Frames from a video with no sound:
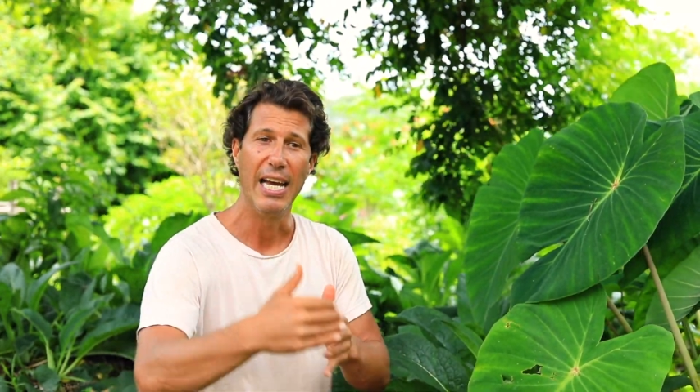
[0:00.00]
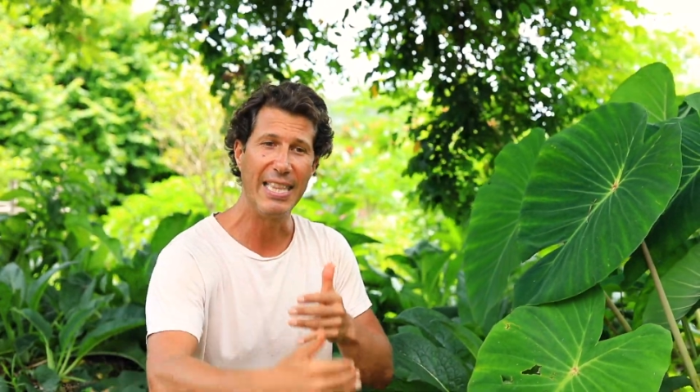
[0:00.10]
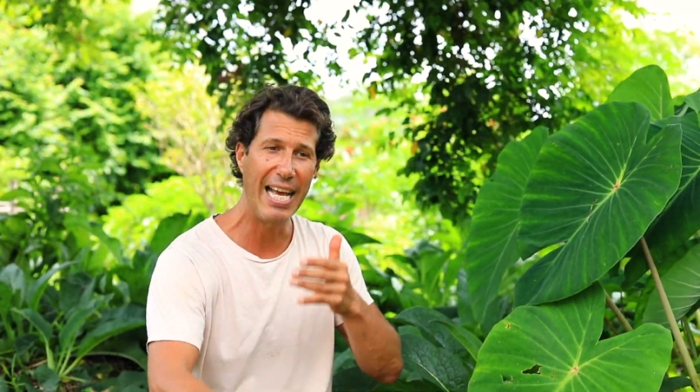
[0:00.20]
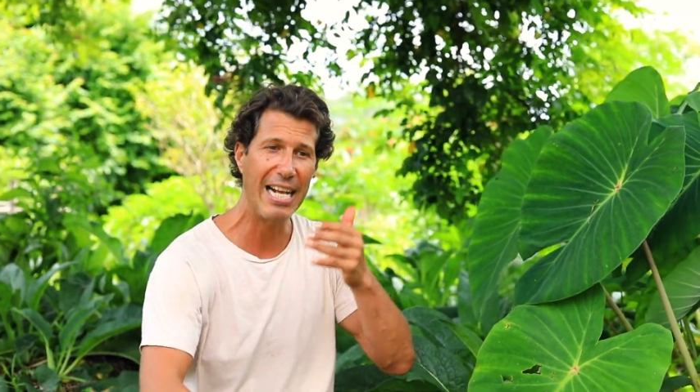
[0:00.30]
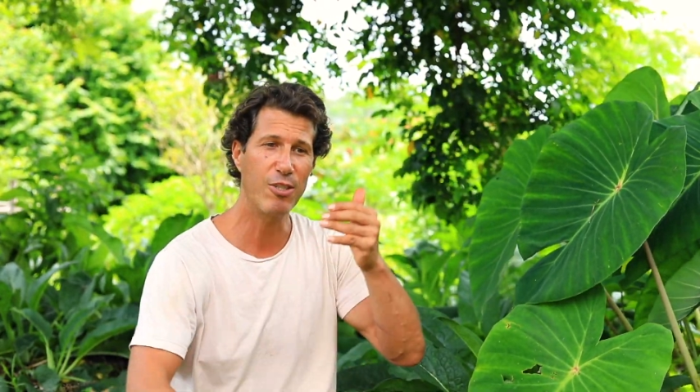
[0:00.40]

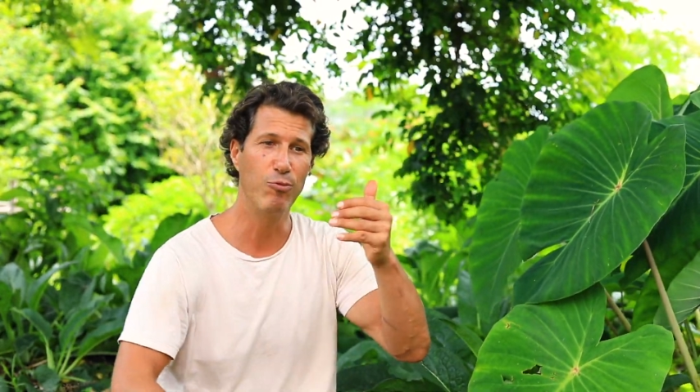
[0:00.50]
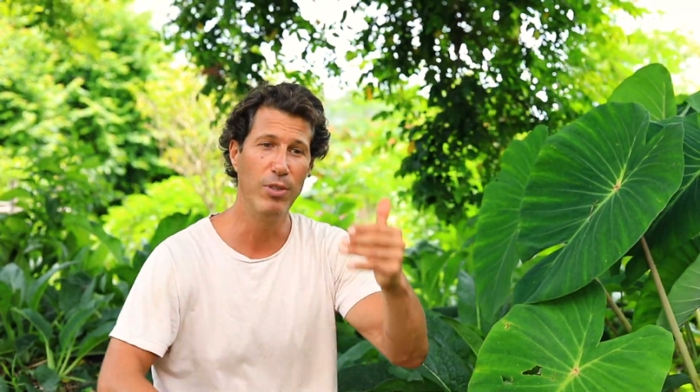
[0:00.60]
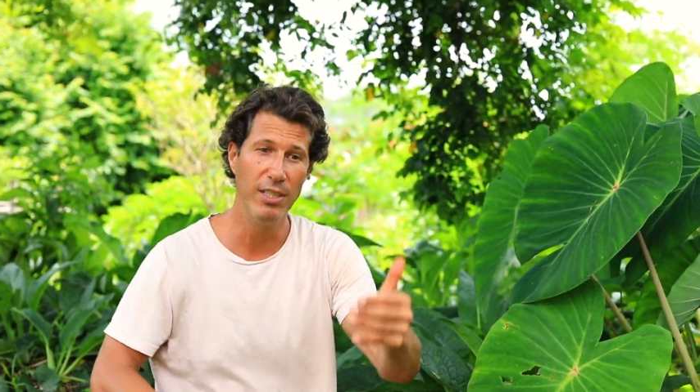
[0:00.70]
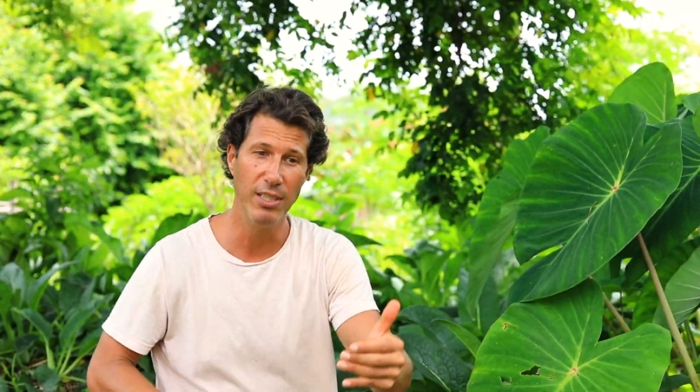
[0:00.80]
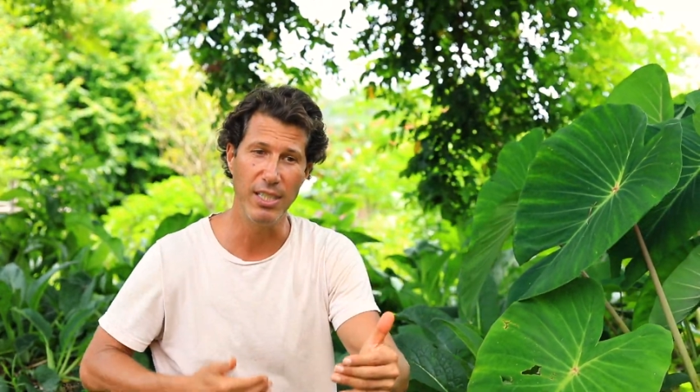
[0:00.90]
And that's
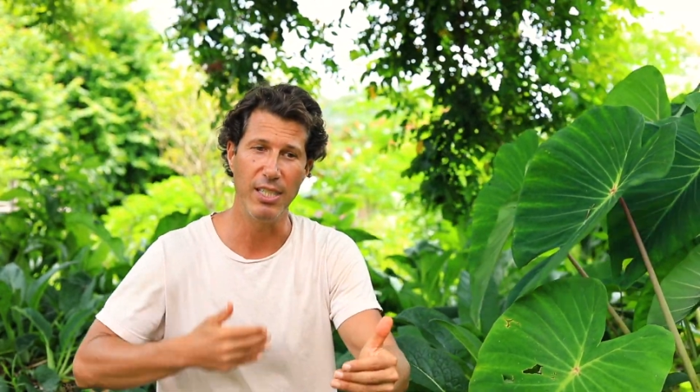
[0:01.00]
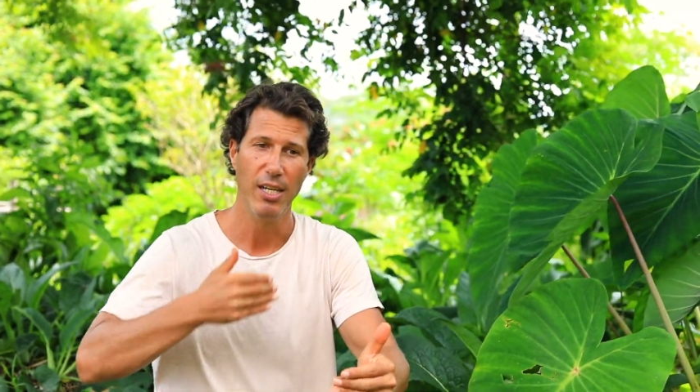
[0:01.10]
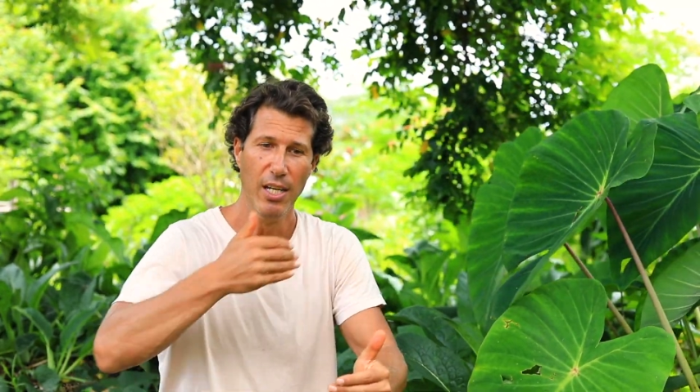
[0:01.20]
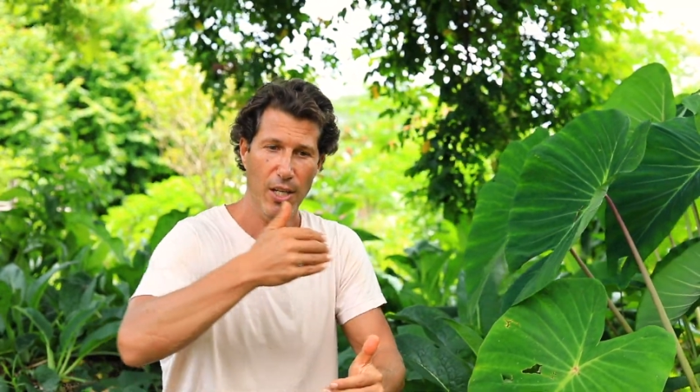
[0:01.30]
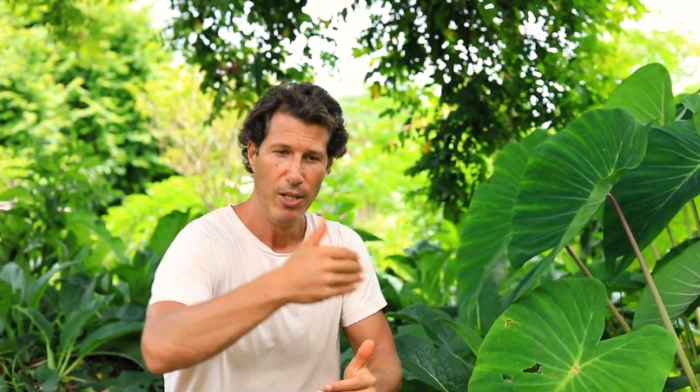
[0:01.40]
really
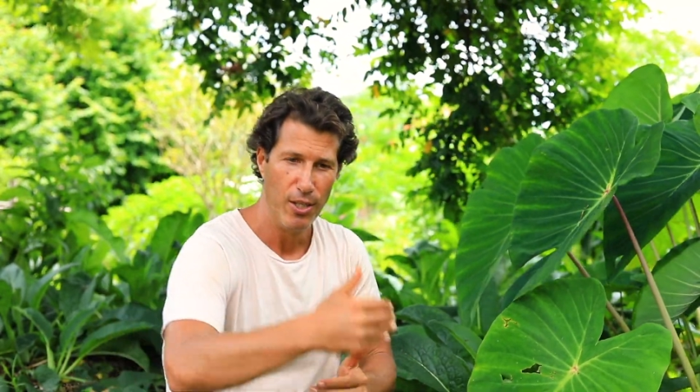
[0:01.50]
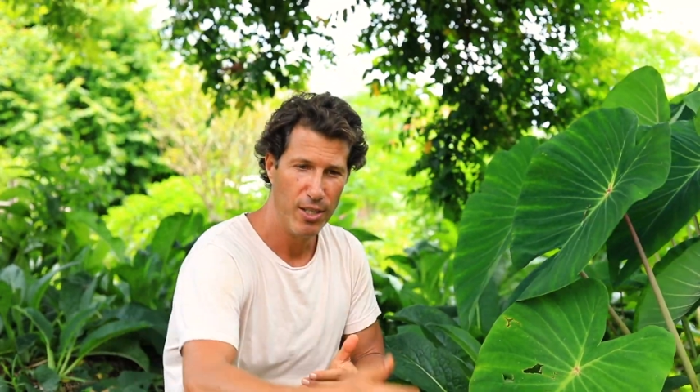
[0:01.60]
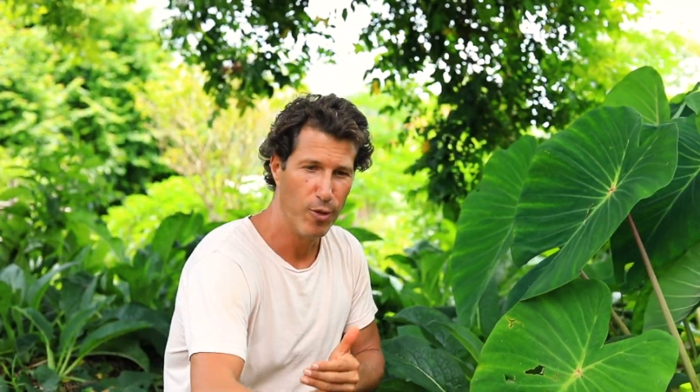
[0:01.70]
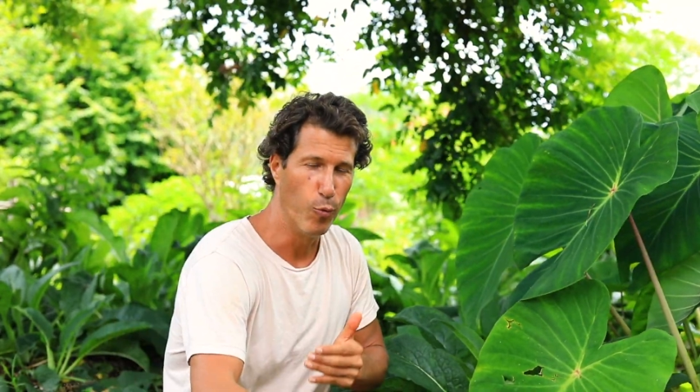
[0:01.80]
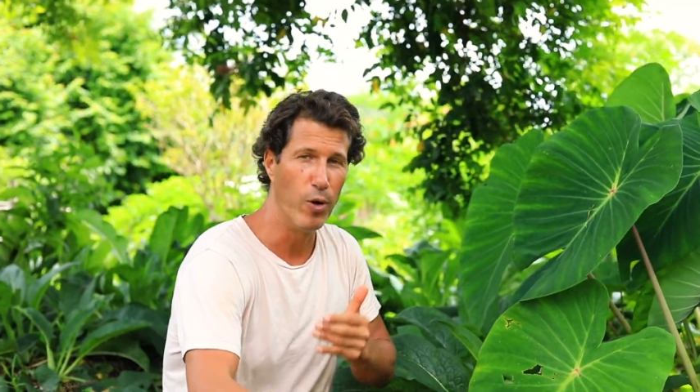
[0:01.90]

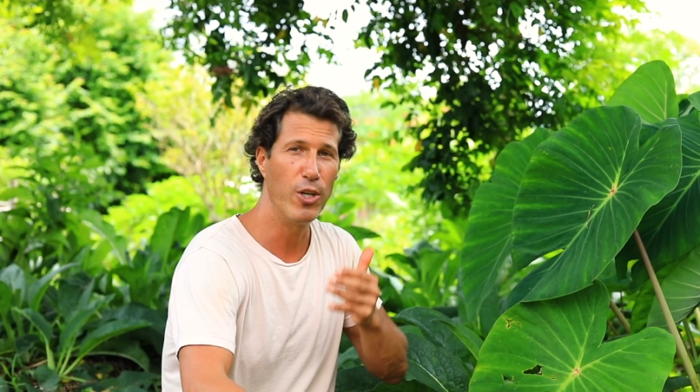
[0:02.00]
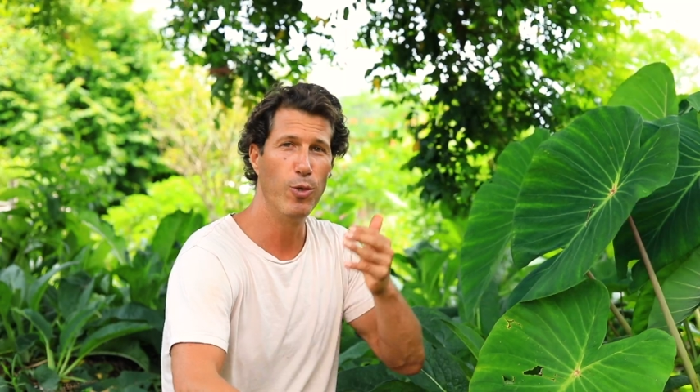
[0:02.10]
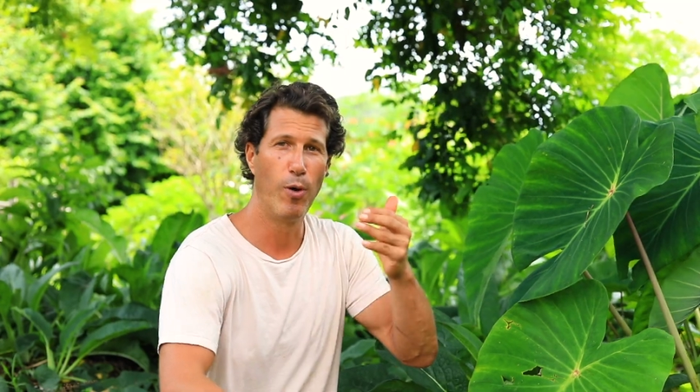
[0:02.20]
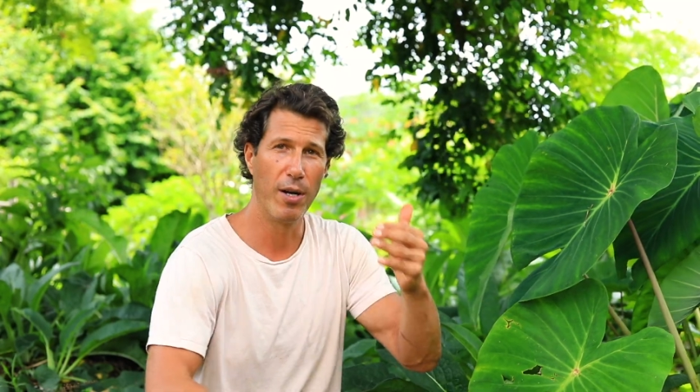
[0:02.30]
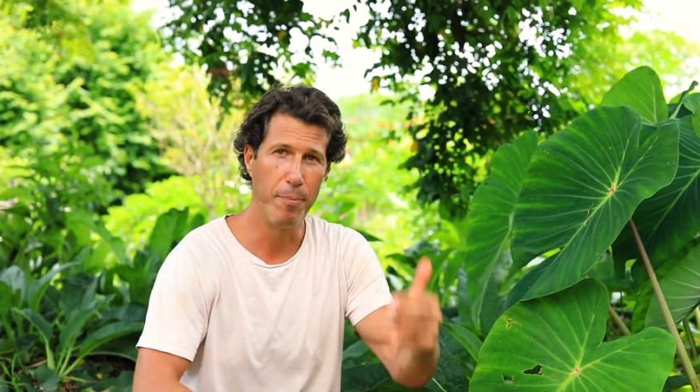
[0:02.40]
where
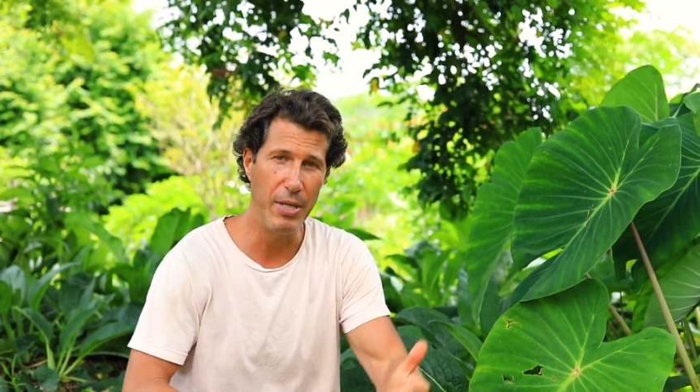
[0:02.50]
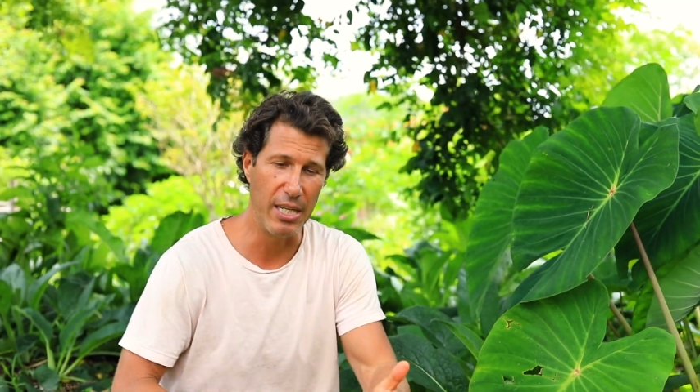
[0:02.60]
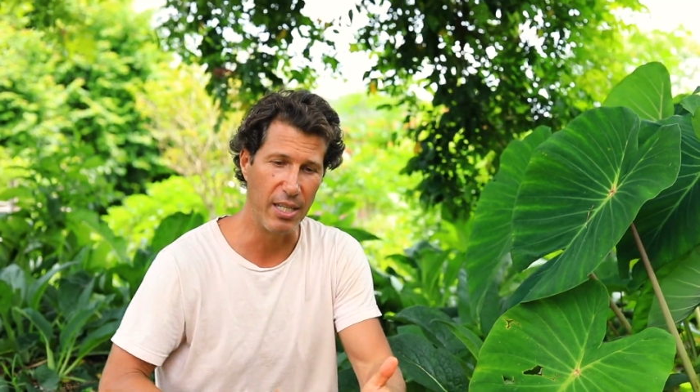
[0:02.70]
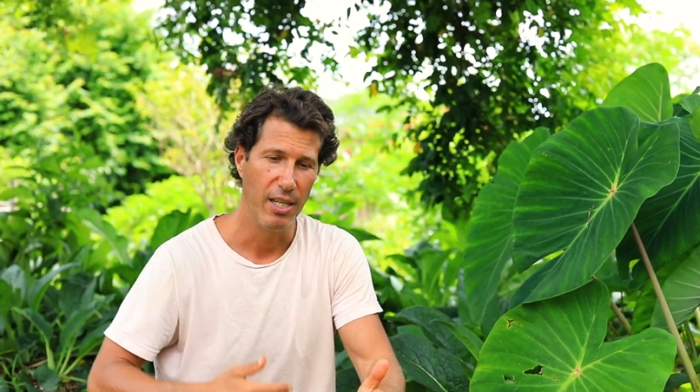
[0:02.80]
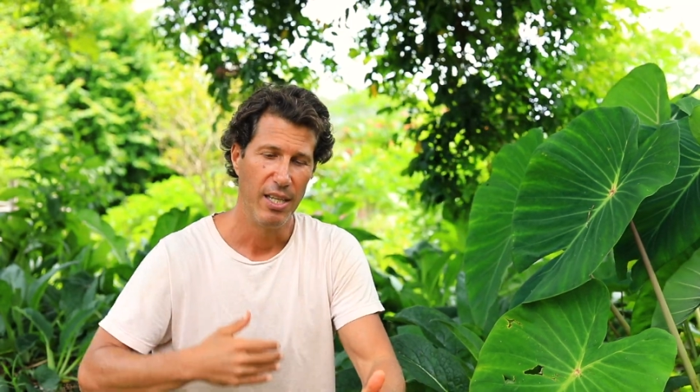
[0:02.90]
you want to be.